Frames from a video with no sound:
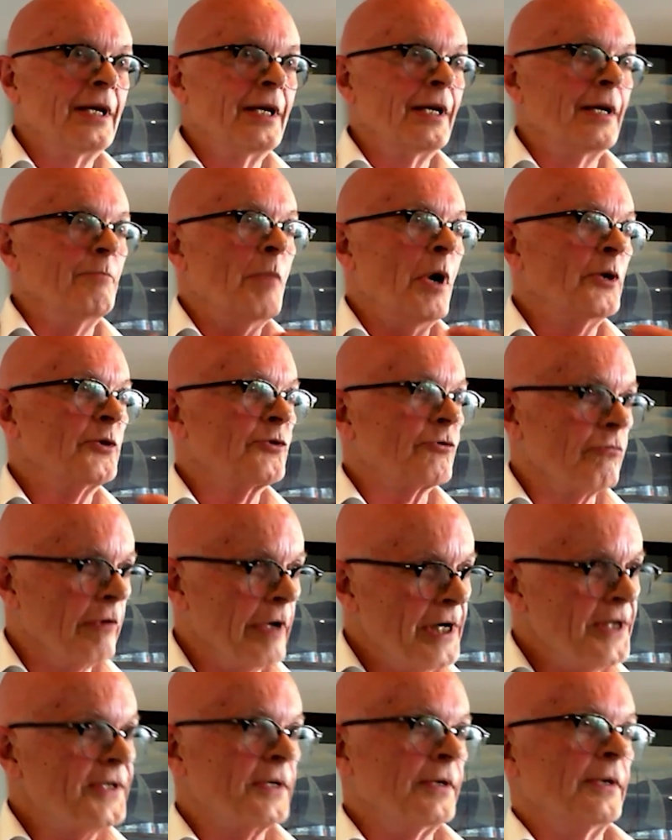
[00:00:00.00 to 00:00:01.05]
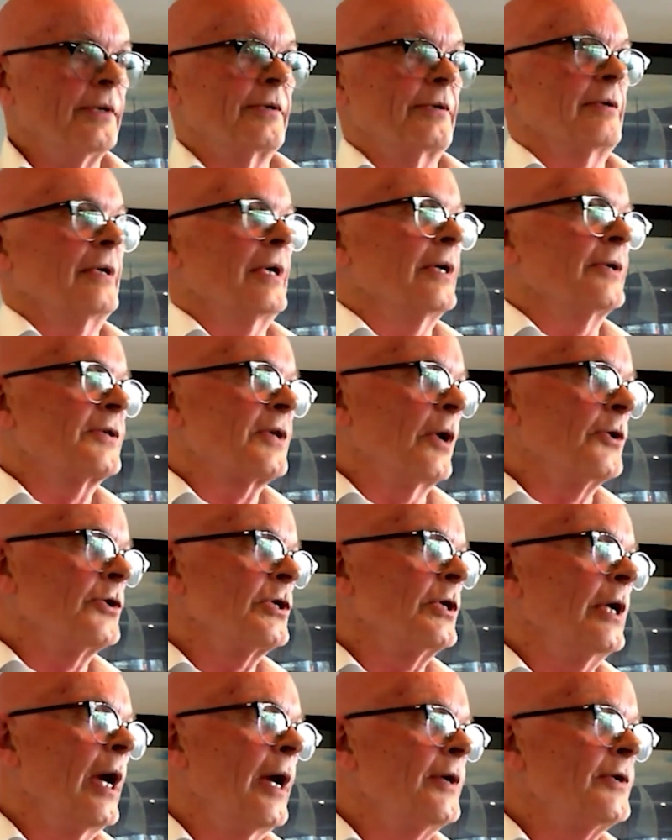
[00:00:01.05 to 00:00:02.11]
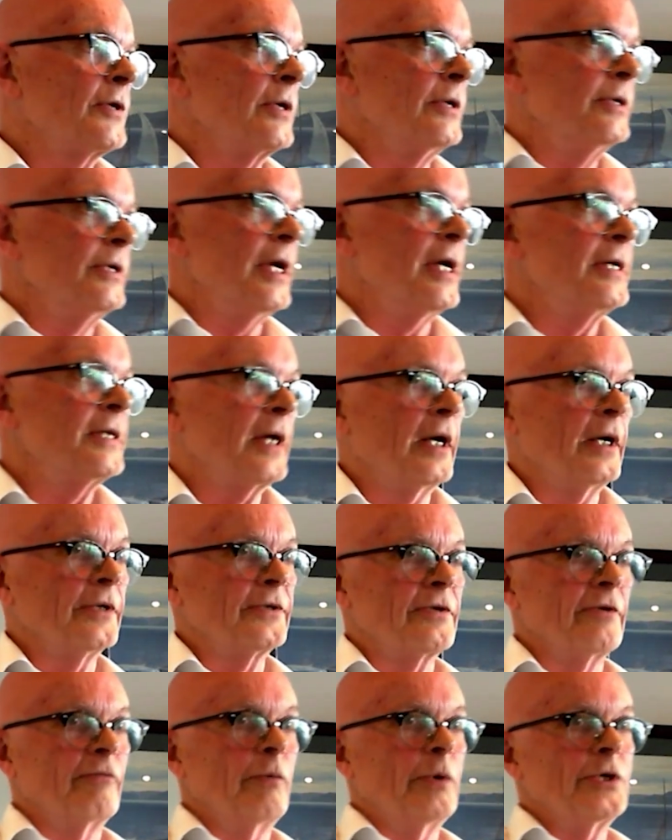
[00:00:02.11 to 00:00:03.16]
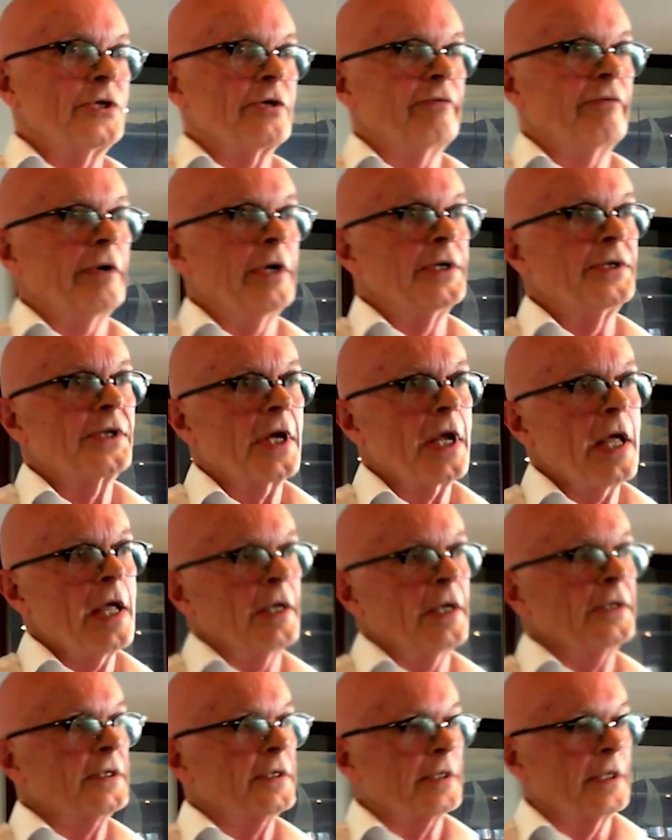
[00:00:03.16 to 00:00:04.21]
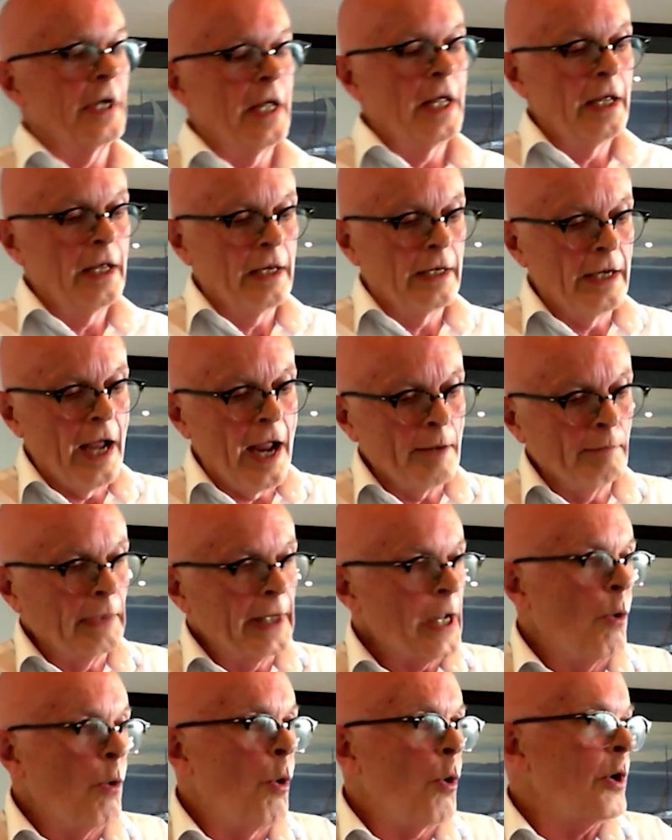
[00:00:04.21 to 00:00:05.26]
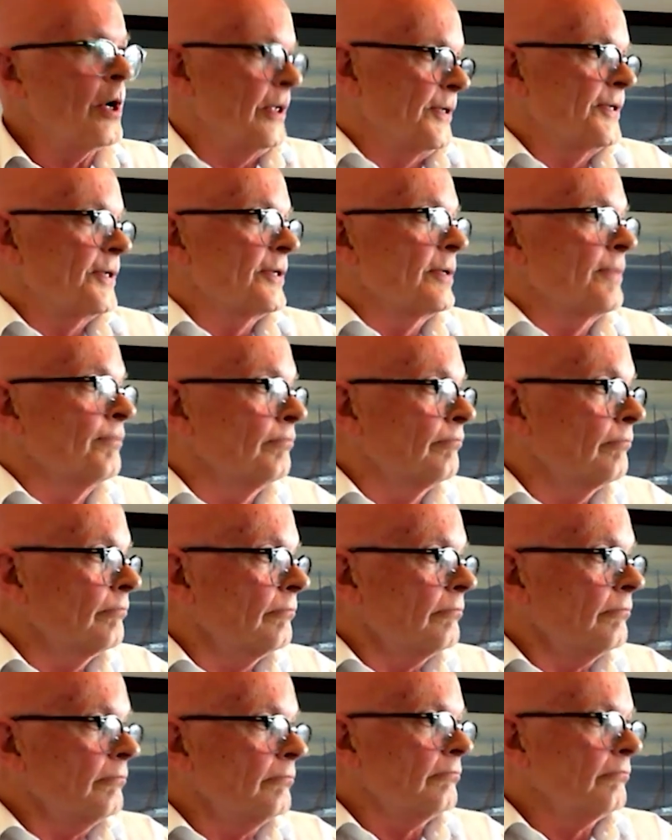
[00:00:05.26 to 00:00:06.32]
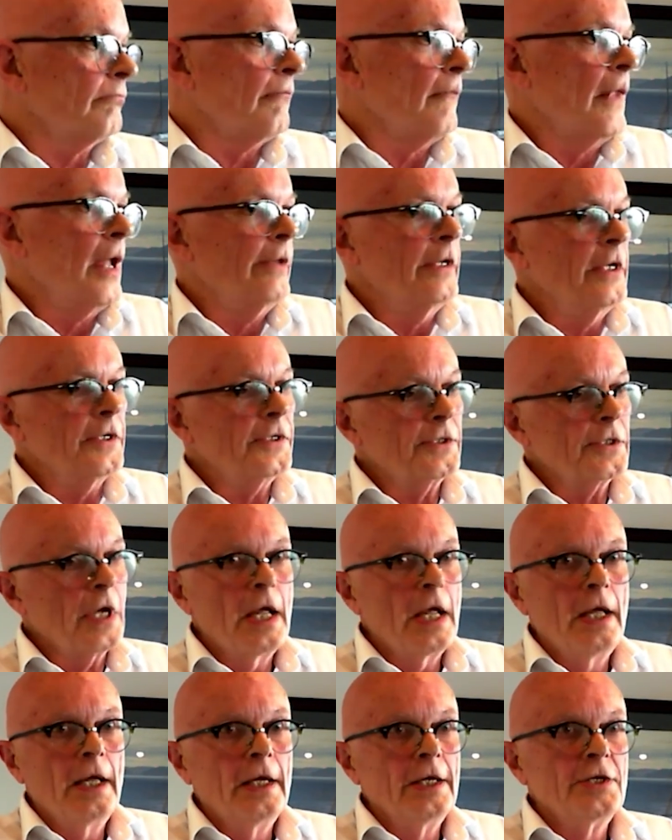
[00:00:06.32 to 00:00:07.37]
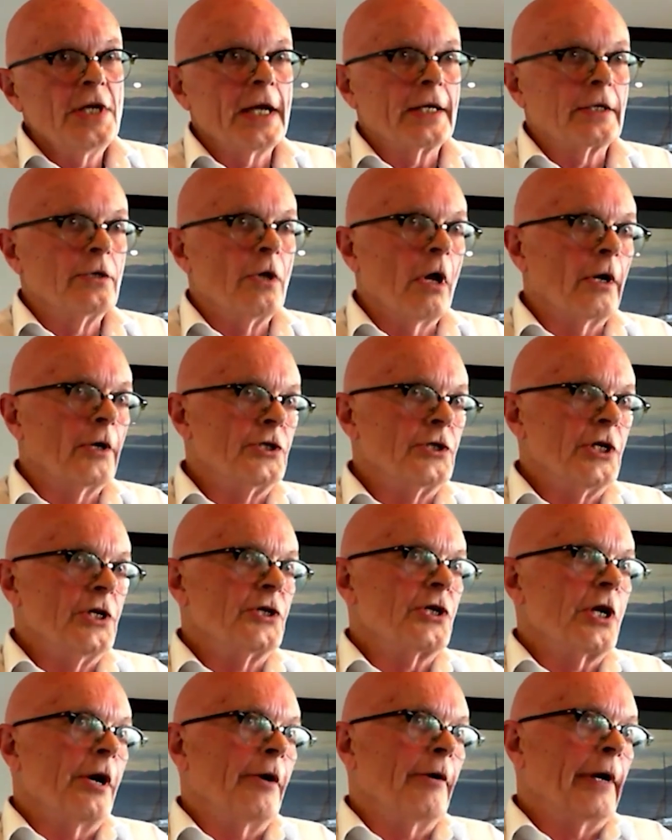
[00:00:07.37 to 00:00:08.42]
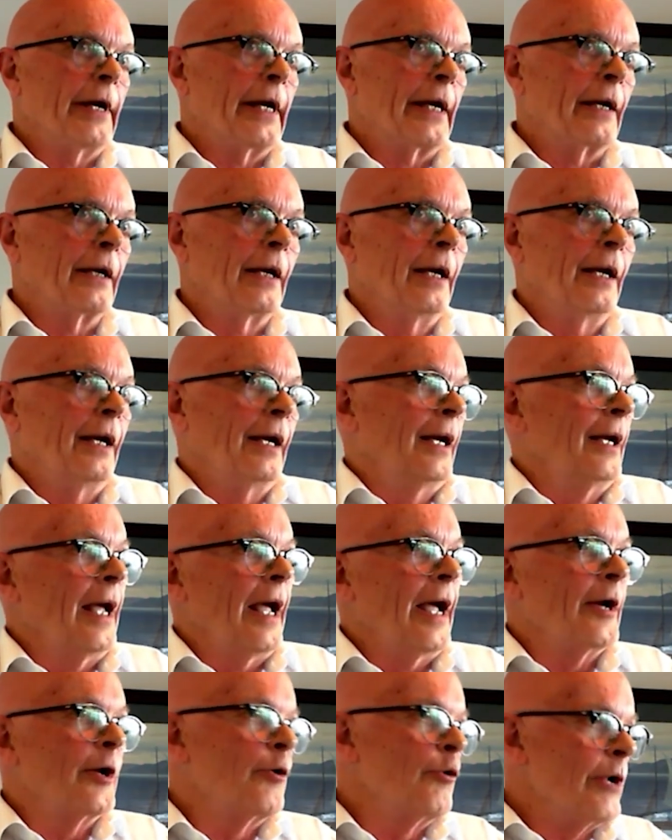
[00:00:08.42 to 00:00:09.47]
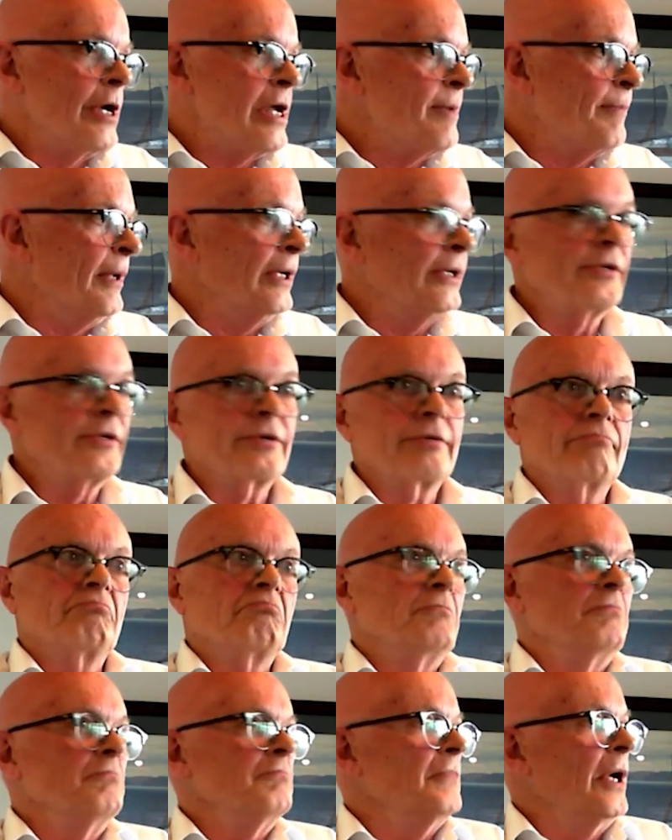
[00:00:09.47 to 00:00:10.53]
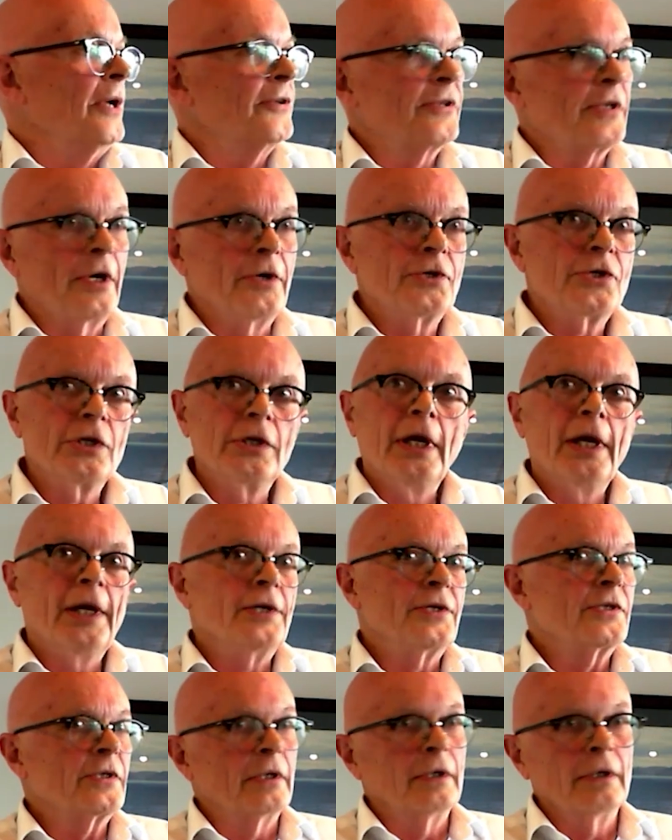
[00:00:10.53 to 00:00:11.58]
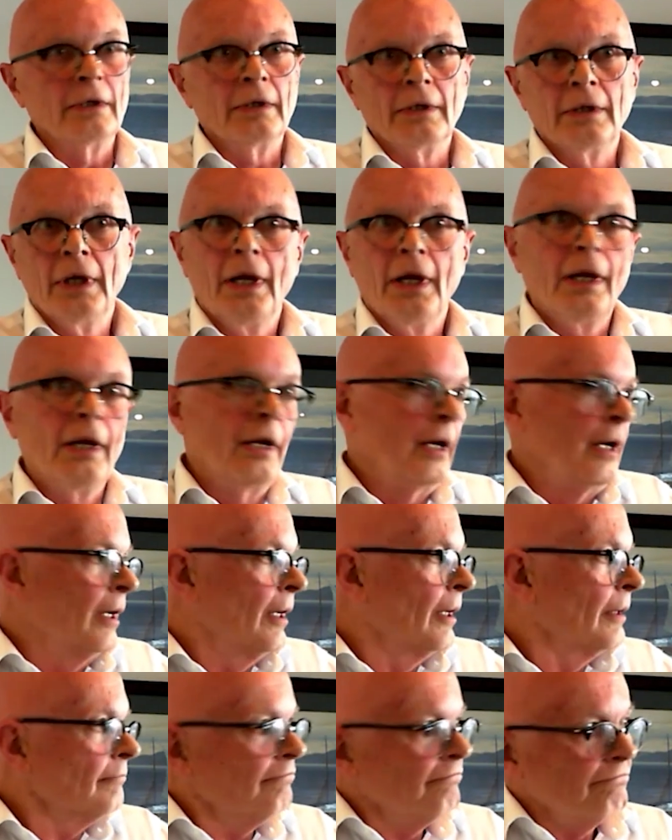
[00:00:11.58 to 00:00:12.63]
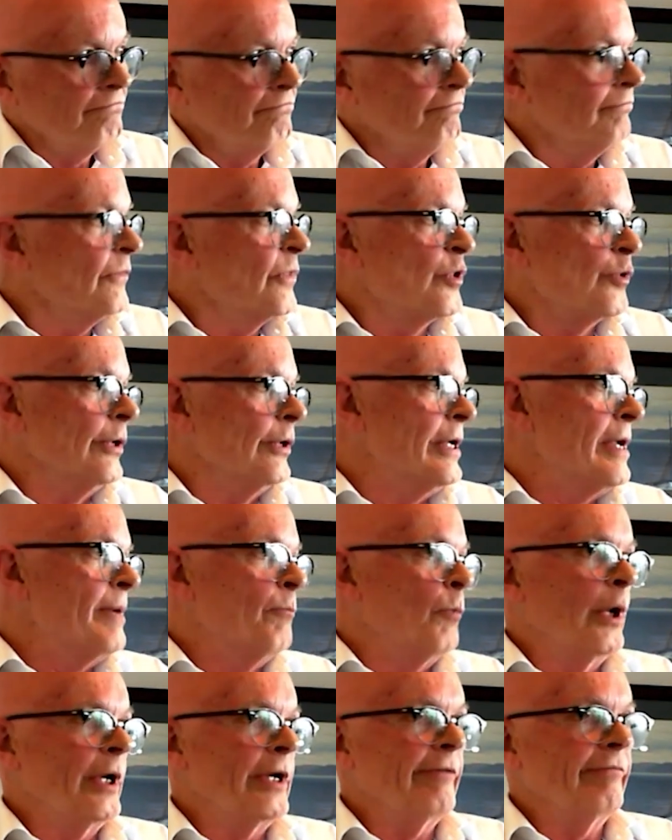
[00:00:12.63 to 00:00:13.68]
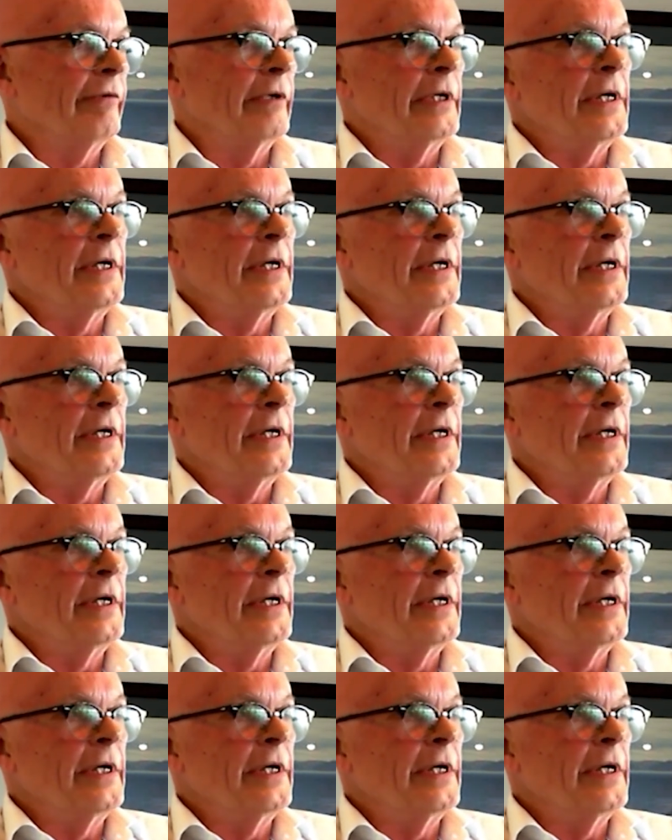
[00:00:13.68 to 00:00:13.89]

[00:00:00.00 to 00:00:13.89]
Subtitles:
most recent association, details of which are very scarce, namely AUKUS, this technology sharing agreement, association, dream, whatever it